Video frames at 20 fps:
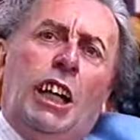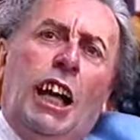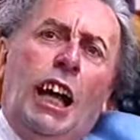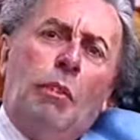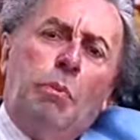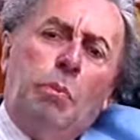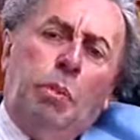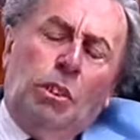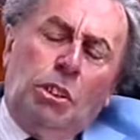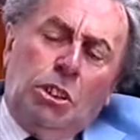
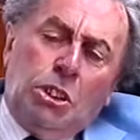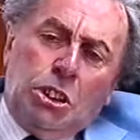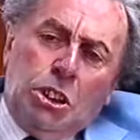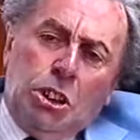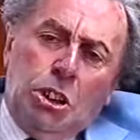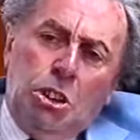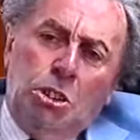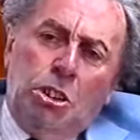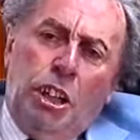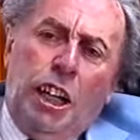Couples
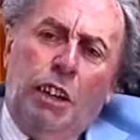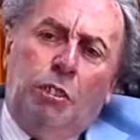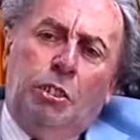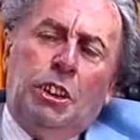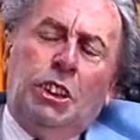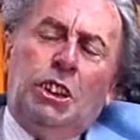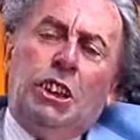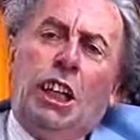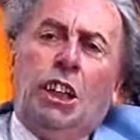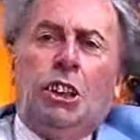who
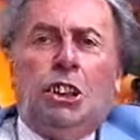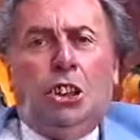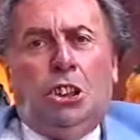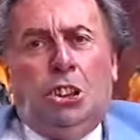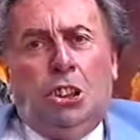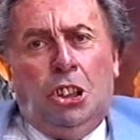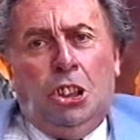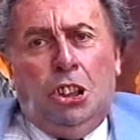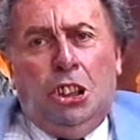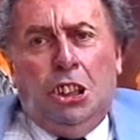haven't done the
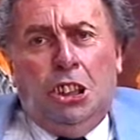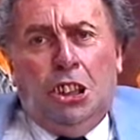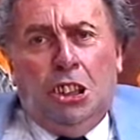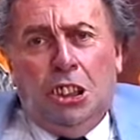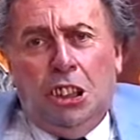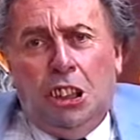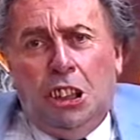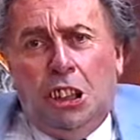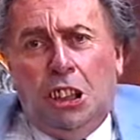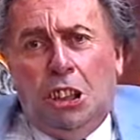dirty
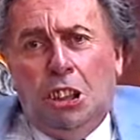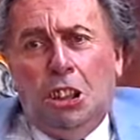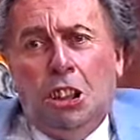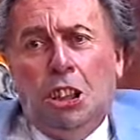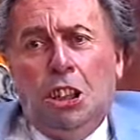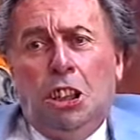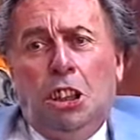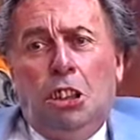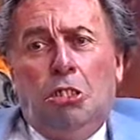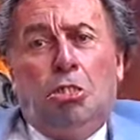deed
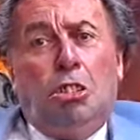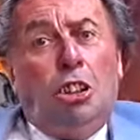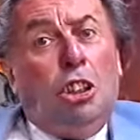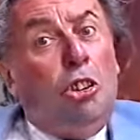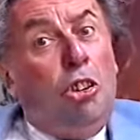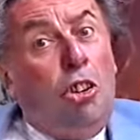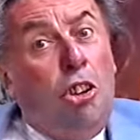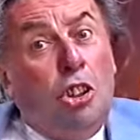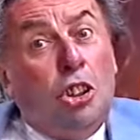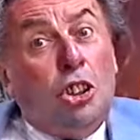for a
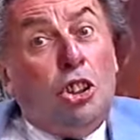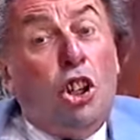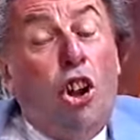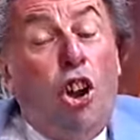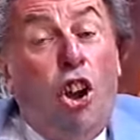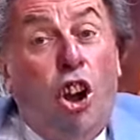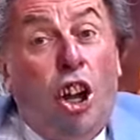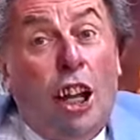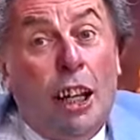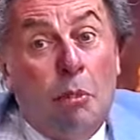long
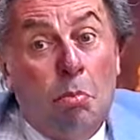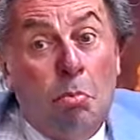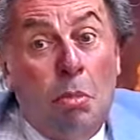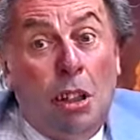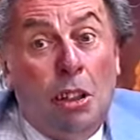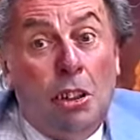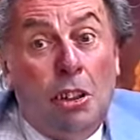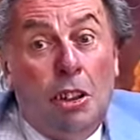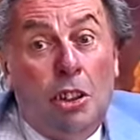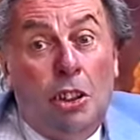time
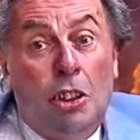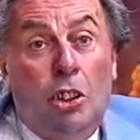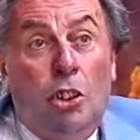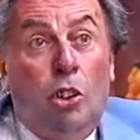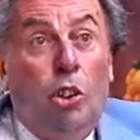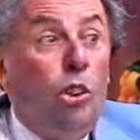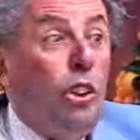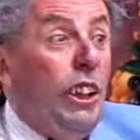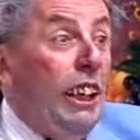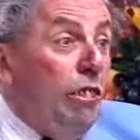
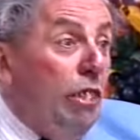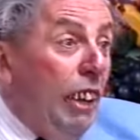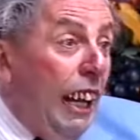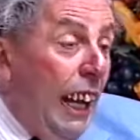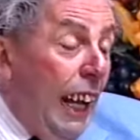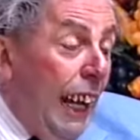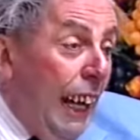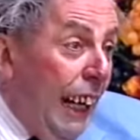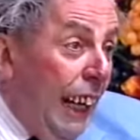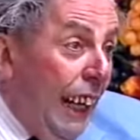or ever